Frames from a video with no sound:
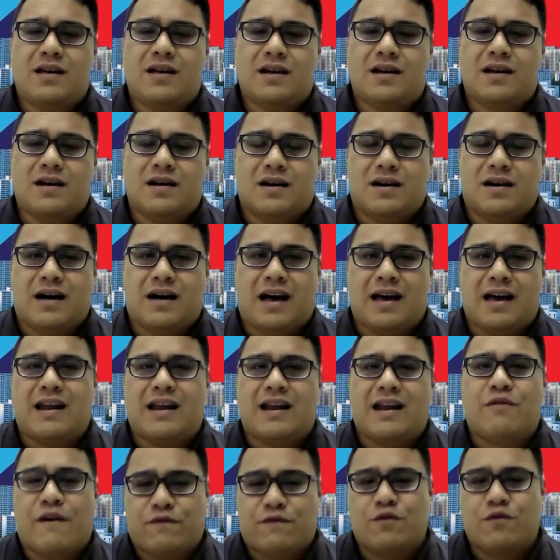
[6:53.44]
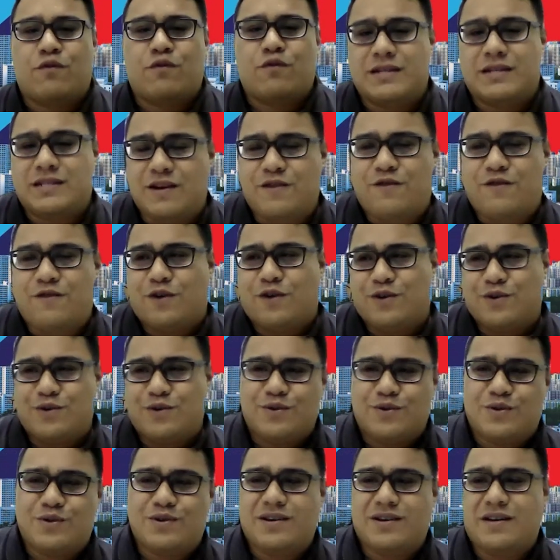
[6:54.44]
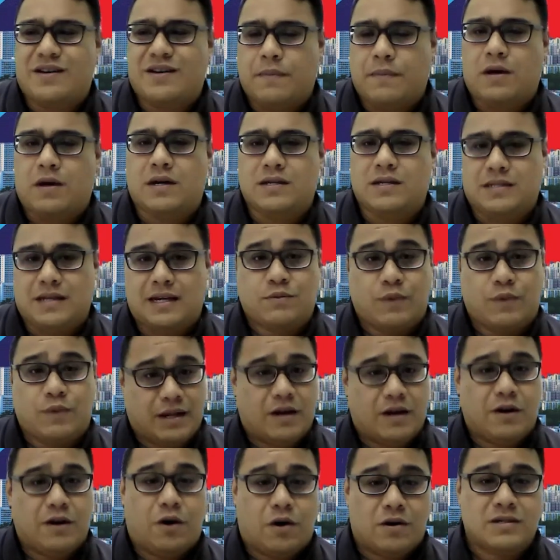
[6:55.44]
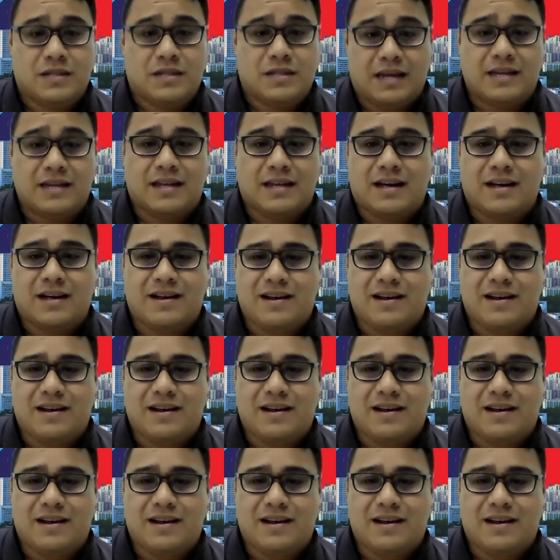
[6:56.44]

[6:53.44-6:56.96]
And I have to reserve for you because that's what the law says.